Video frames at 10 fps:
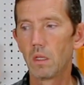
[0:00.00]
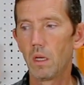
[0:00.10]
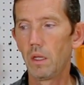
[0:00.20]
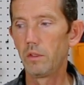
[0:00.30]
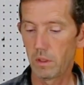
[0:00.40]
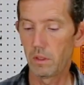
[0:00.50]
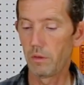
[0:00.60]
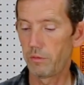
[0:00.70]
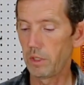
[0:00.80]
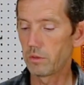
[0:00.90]

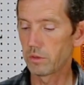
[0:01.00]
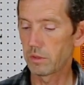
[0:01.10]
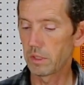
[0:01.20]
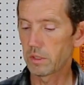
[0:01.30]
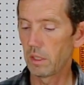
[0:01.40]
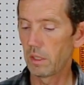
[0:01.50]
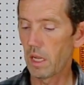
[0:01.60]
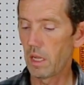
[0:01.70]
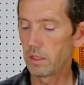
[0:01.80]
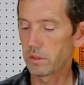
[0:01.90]
The features that this gun
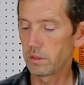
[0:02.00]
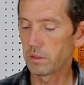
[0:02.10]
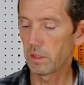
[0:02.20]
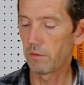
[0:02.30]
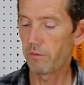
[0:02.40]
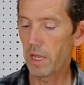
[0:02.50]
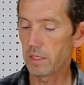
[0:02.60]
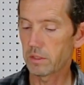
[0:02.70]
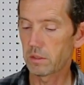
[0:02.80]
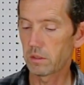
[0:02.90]
has is a
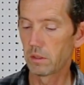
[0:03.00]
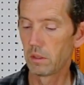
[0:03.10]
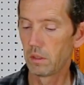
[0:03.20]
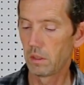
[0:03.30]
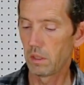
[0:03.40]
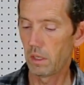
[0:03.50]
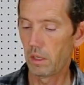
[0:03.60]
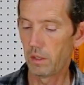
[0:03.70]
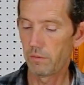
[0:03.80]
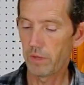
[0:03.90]
fast
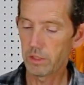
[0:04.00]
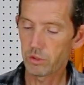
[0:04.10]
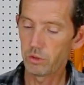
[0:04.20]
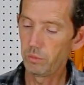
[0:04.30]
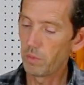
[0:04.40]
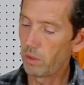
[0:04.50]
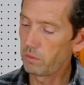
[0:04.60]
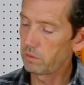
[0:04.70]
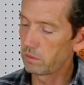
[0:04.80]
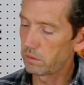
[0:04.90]
shoot
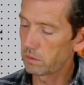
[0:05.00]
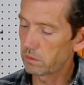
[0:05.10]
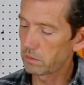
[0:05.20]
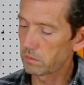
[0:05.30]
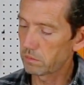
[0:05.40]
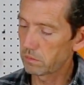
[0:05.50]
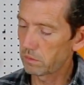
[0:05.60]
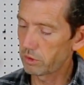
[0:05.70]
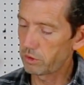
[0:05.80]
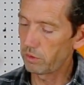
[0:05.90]
mode
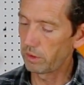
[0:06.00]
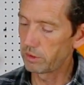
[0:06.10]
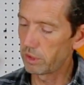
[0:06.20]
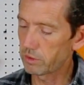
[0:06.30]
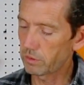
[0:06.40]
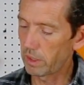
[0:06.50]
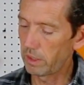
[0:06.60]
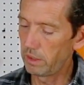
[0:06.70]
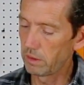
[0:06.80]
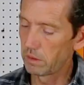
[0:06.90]
that you can adjust right
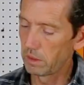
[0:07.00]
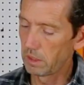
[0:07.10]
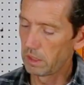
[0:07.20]
here.